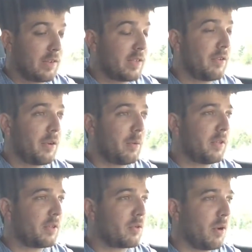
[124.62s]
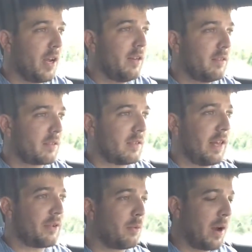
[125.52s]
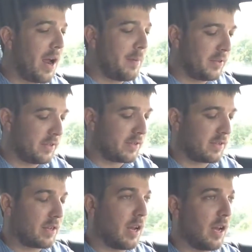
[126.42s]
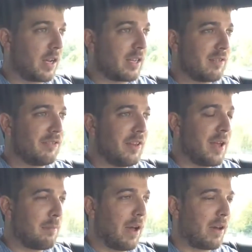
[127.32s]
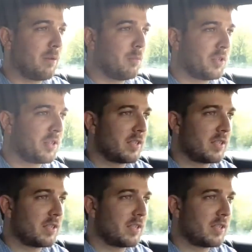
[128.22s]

Steering wheel's great. It's leather wrapped. It's got the flat bottom, which